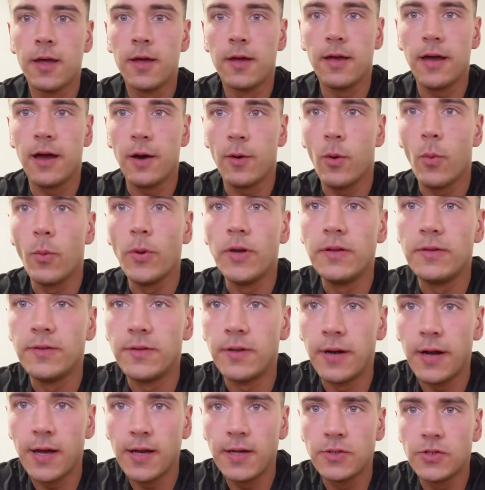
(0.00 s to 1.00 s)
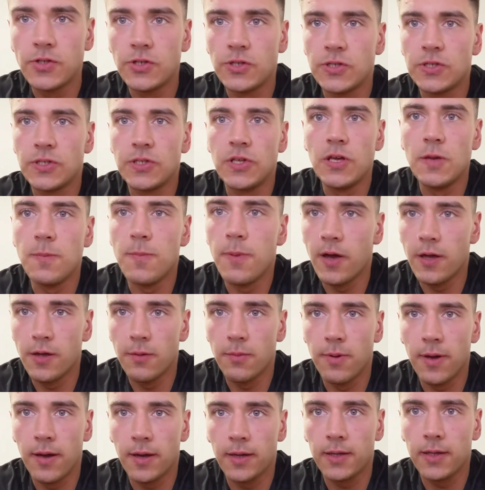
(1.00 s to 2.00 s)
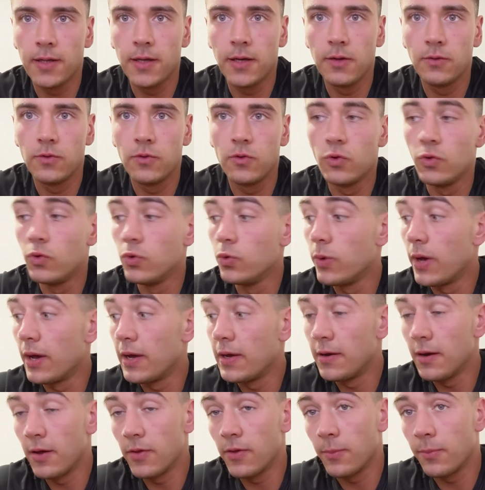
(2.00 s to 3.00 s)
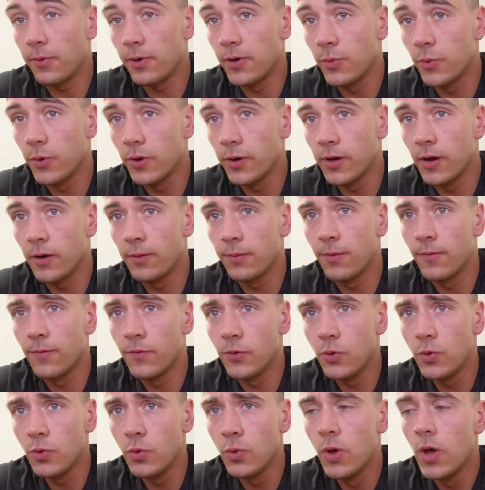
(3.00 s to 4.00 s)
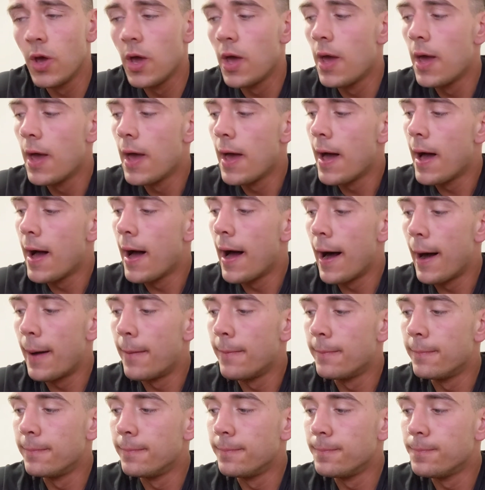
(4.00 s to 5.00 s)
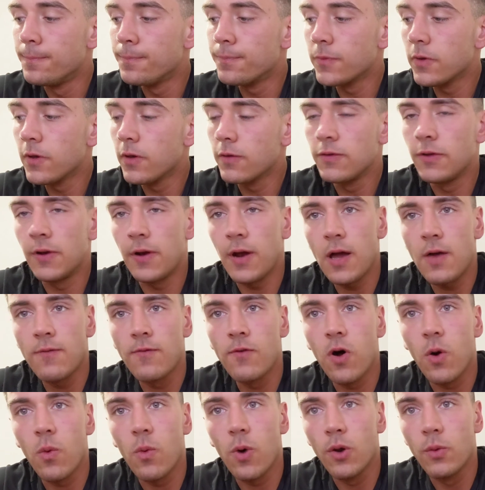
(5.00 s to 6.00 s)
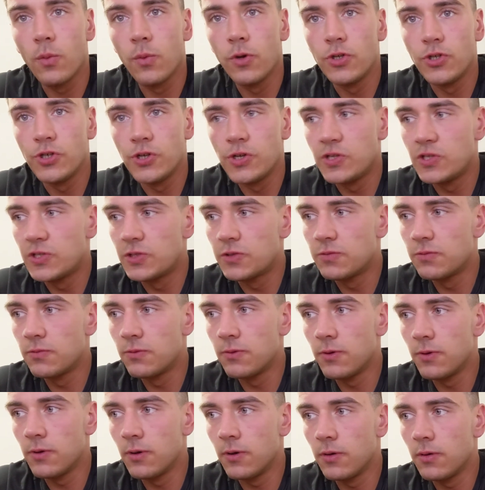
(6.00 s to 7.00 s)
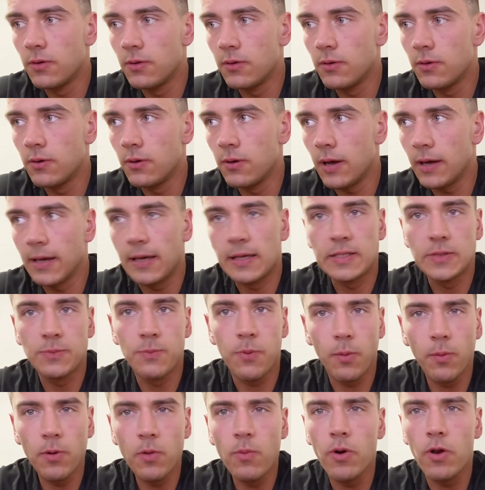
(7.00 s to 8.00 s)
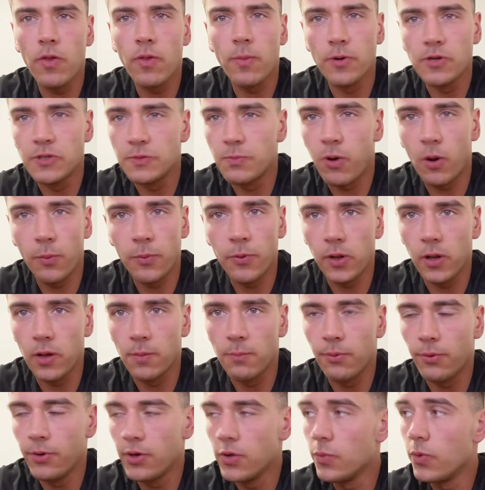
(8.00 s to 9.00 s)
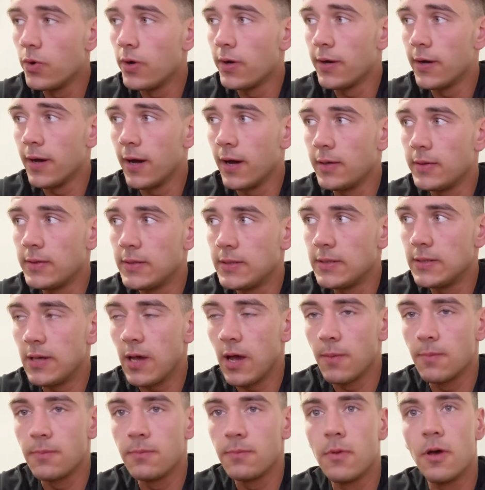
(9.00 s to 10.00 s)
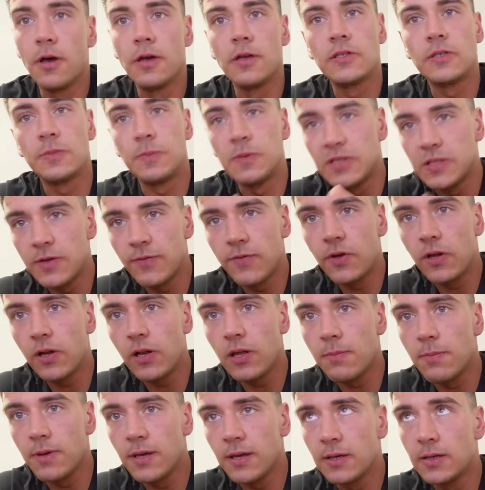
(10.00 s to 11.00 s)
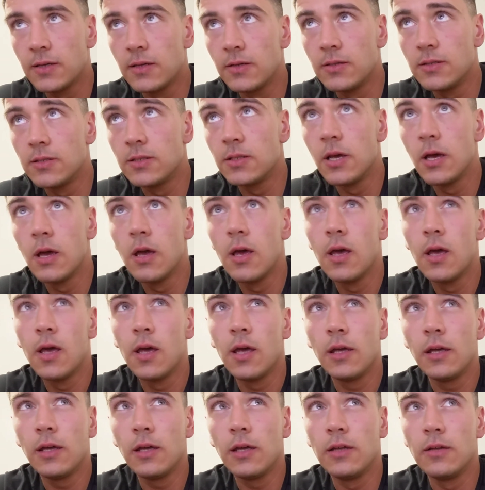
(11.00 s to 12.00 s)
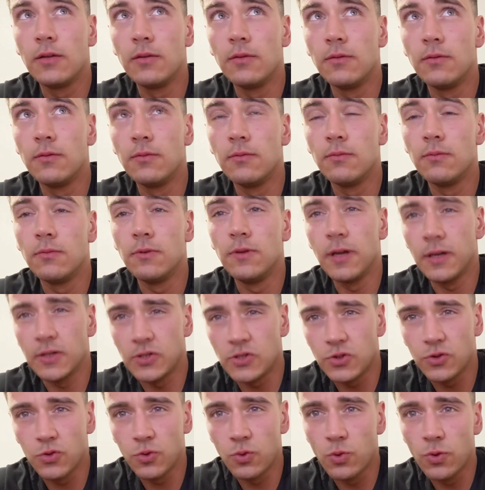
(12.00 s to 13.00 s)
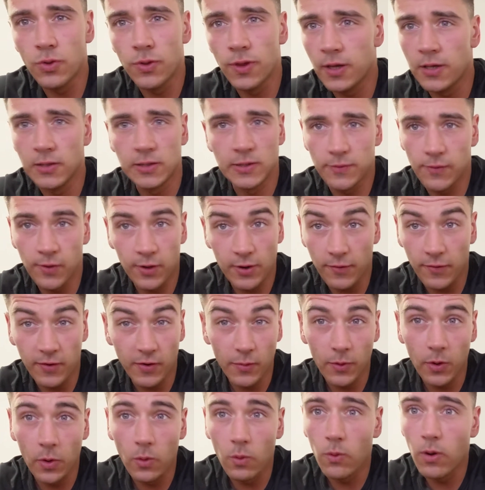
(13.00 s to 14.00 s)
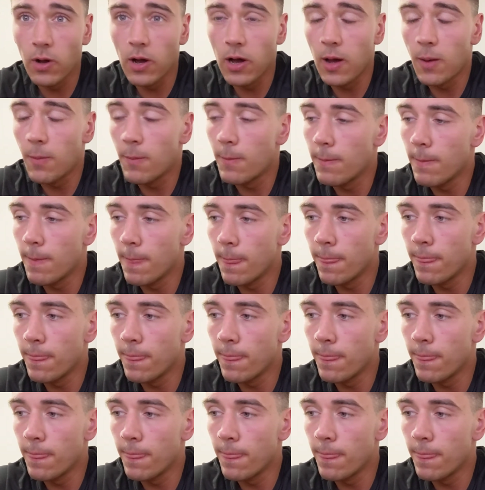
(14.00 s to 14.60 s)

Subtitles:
How are we today? It's just Stipe back here to do another pre-workout review. Today I've got one which is, I guess, probably one of the most popular pre-workouts, specifically because it does two things very, very well.